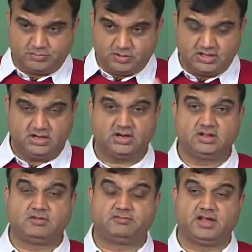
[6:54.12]
putting it
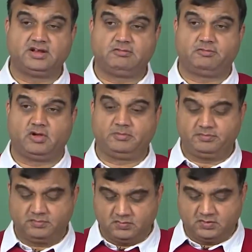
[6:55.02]
in the final form,
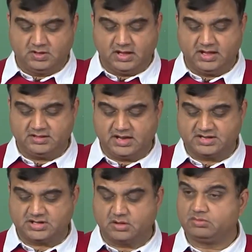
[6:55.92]
and that
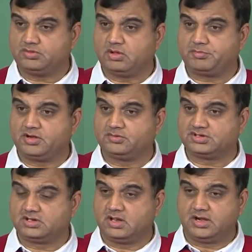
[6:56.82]
is how you are
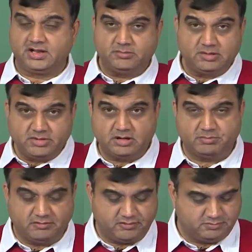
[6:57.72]
producing a table made up
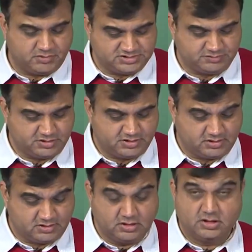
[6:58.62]
of composite
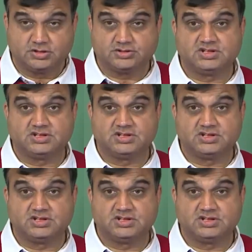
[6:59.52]
material. So,